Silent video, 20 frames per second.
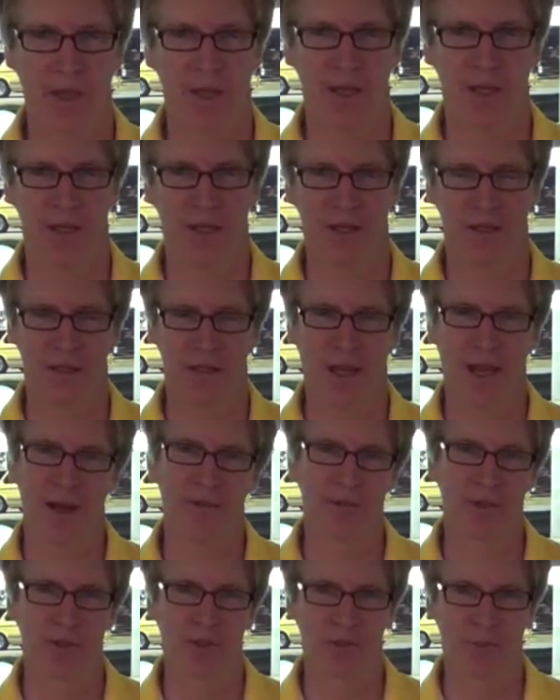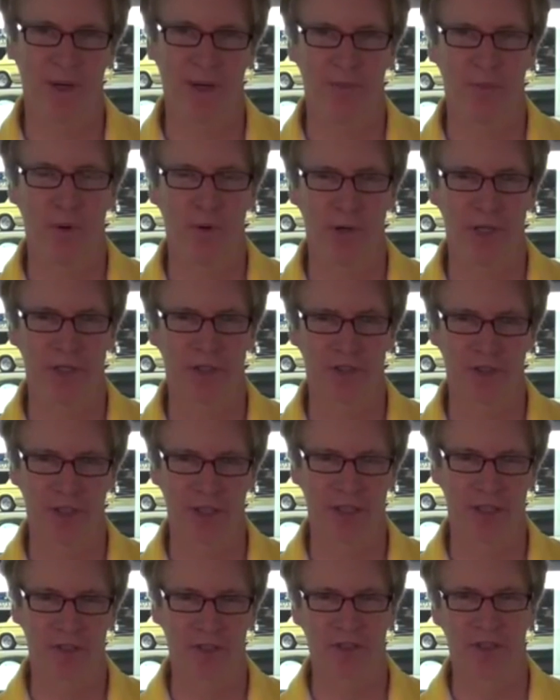It uh, average was about
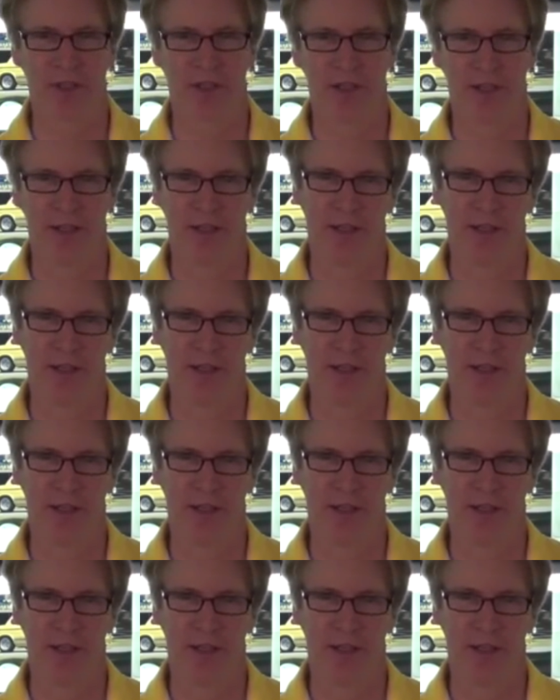0.6,